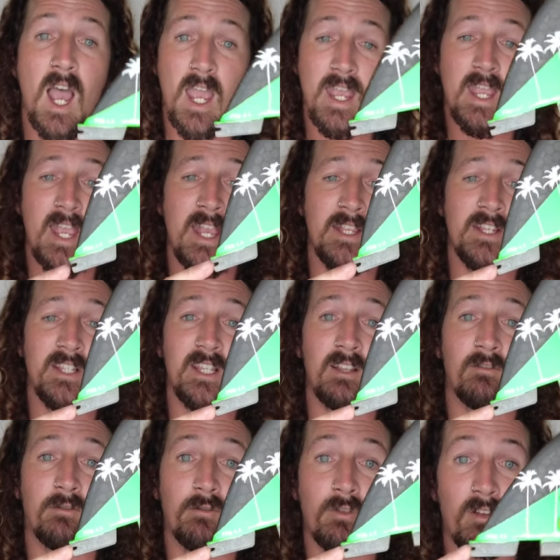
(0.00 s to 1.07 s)
It hinges
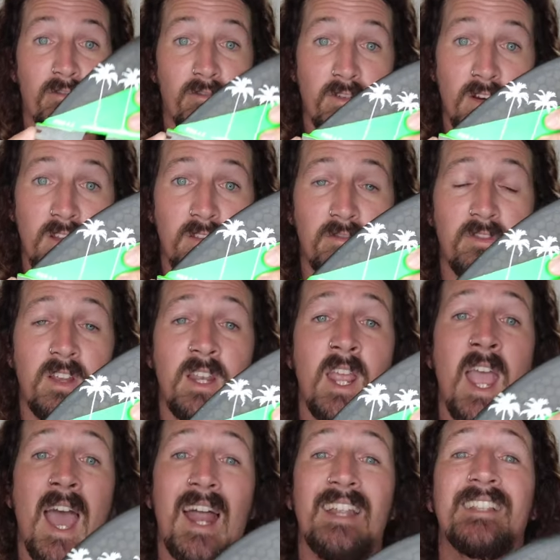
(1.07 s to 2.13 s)
in through the front of the fin
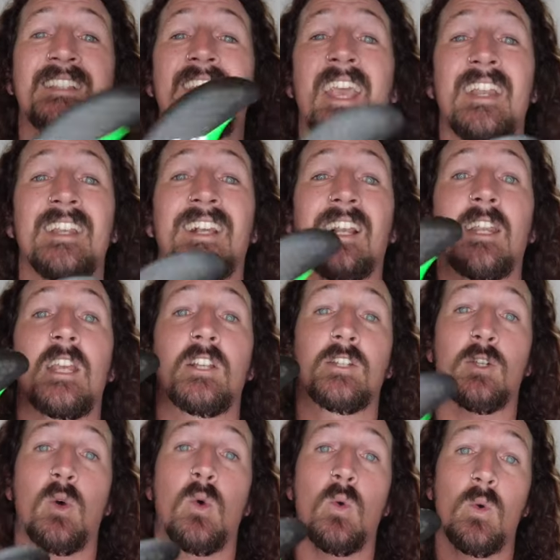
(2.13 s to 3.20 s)
and is technically a
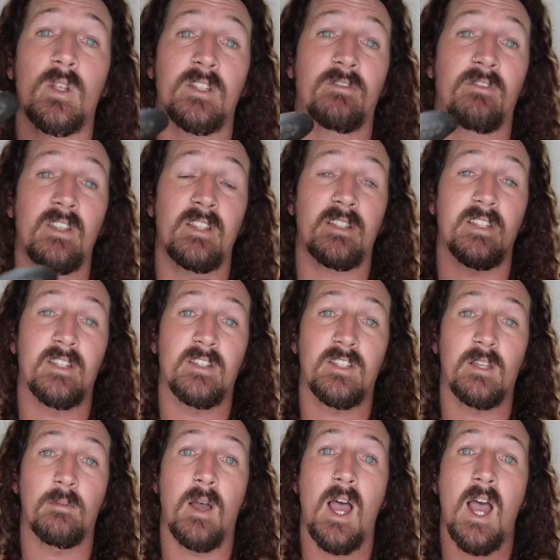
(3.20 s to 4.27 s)
toolless fin
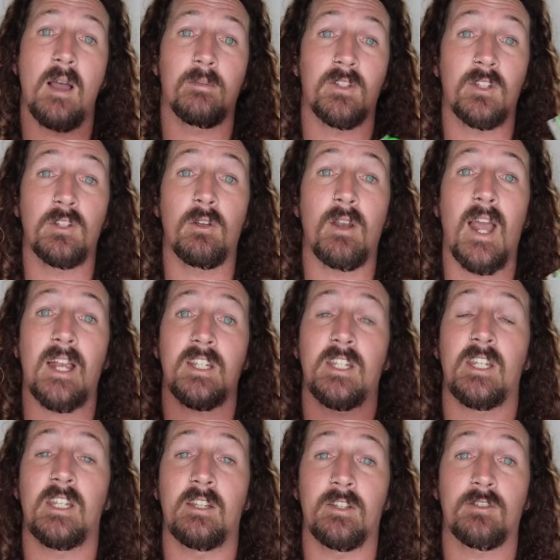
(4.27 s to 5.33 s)
system, so you don't
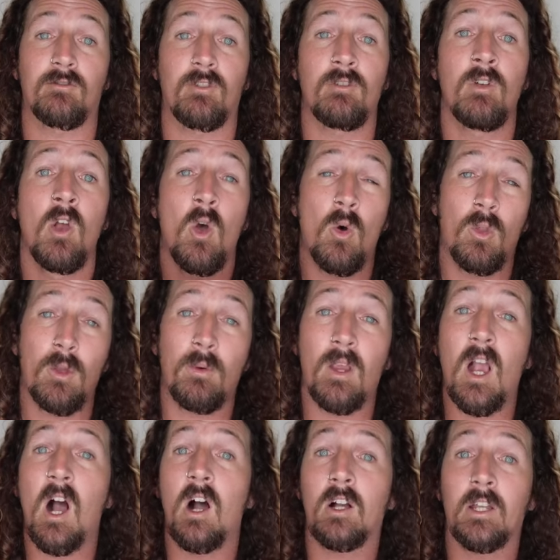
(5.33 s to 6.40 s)
actually need a screw, although we
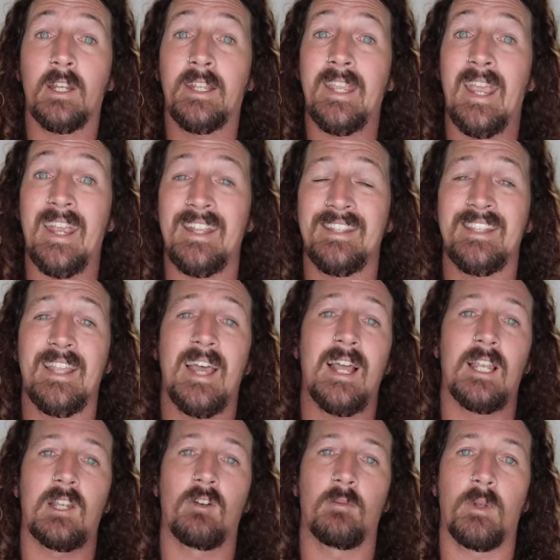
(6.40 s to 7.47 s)
are going to get into that a
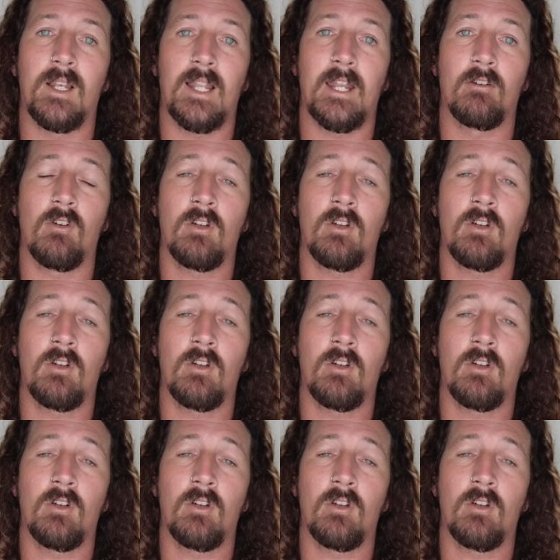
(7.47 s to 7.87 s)
little bit later